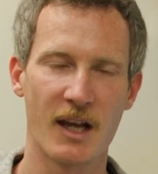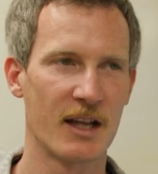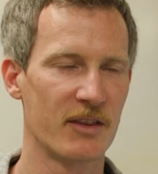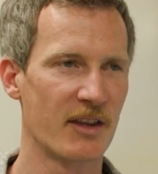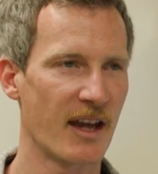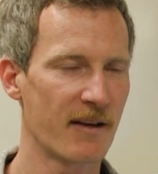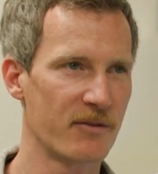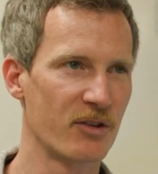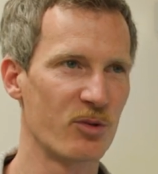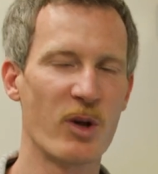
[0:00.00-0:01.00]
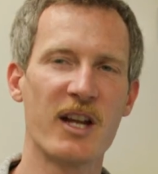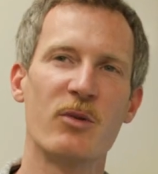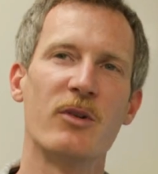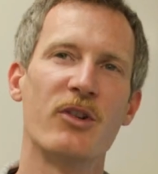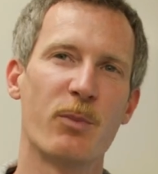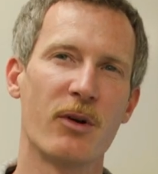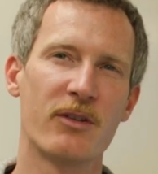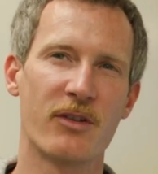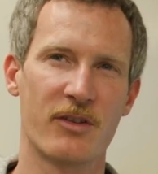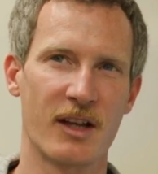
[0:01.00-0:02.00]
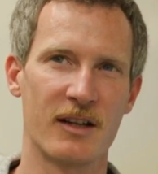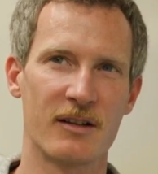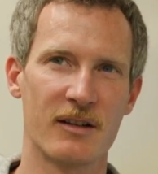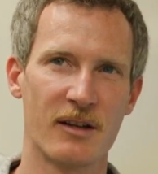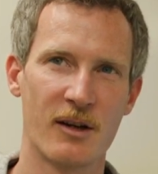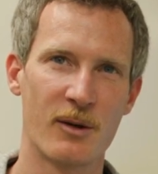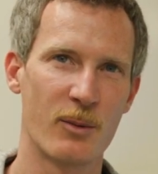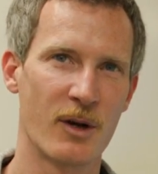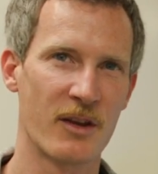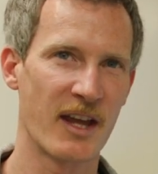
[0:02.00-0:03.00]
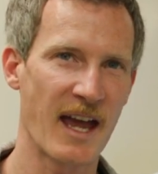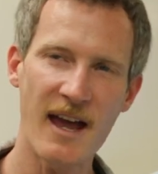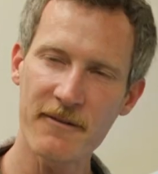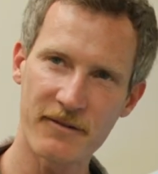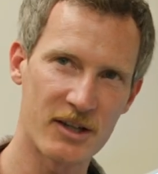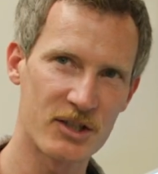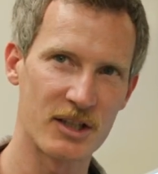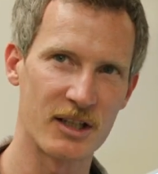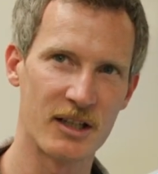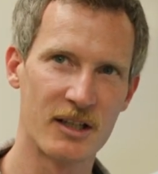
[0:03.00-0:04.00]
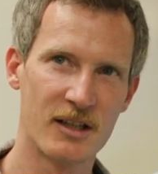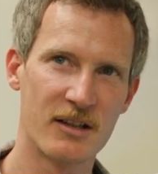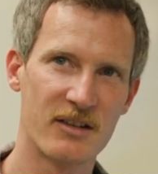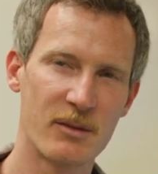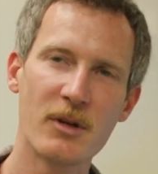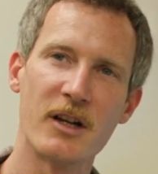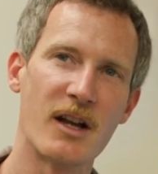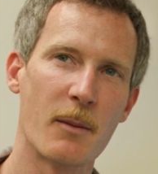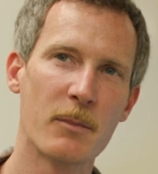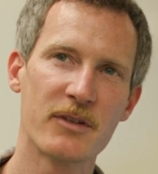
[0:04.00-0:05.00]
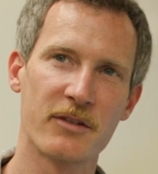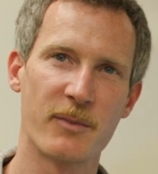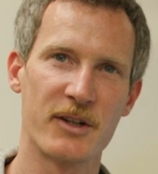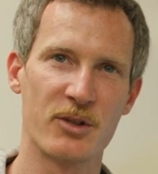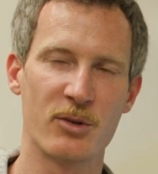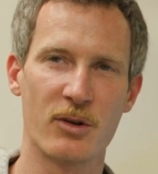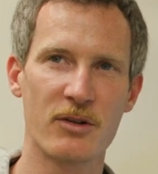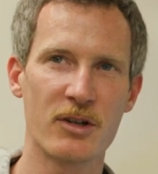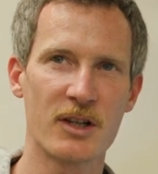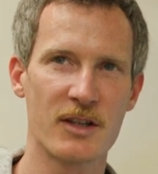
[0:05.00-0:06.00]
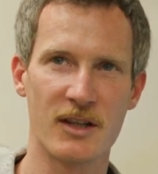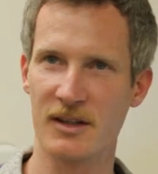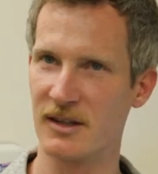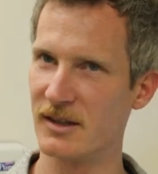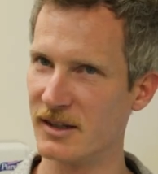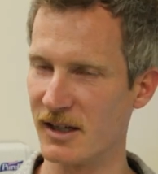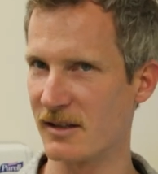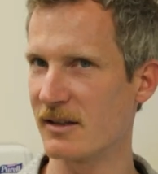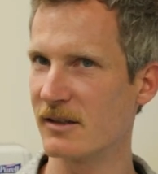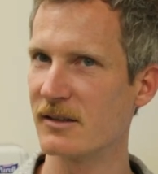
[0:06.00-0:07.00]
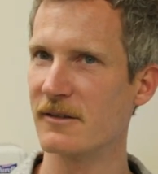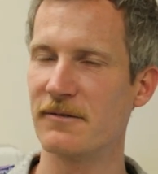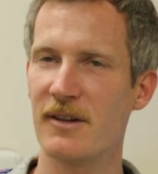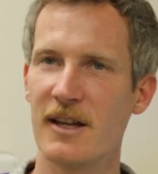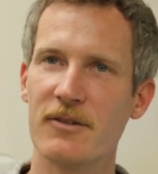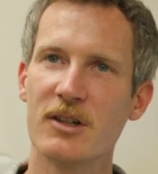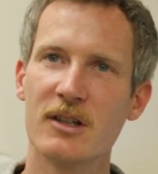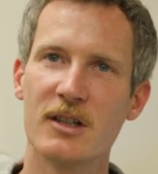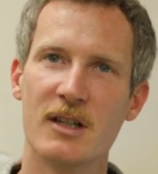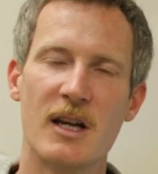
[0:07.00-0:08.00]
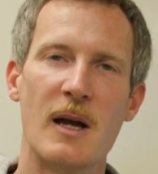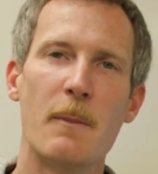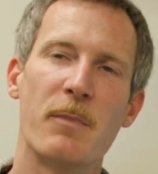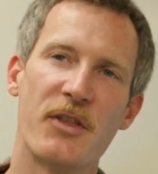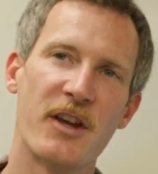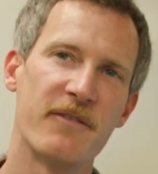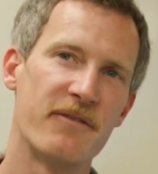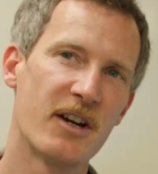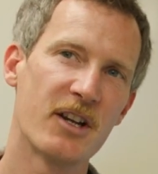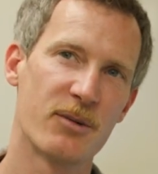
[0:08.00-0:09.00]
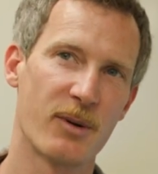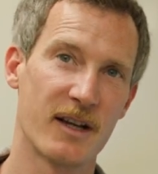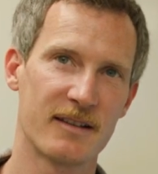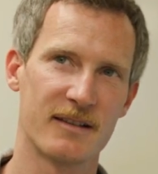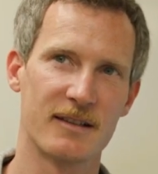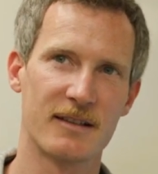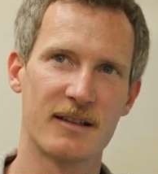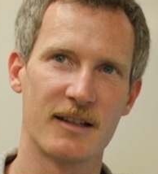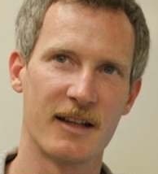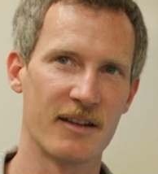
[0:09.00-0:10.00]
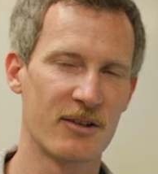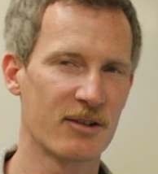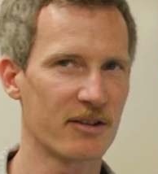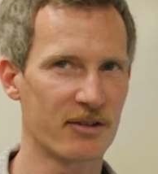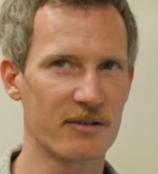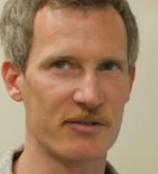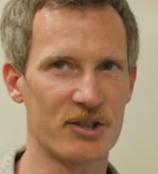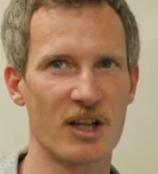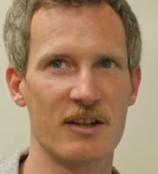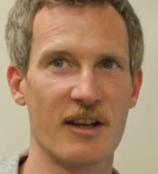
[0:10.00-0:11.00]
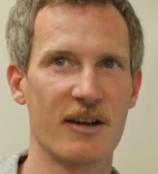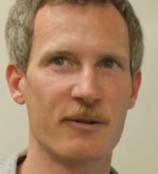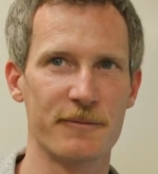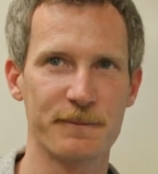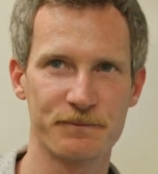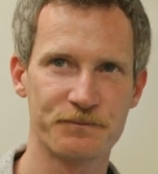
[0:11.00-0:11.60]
and they have this ready-to-respond state where they have actually similar numbers of mitochondria than the other flavor, but they're very quiescent and they sort of shut down.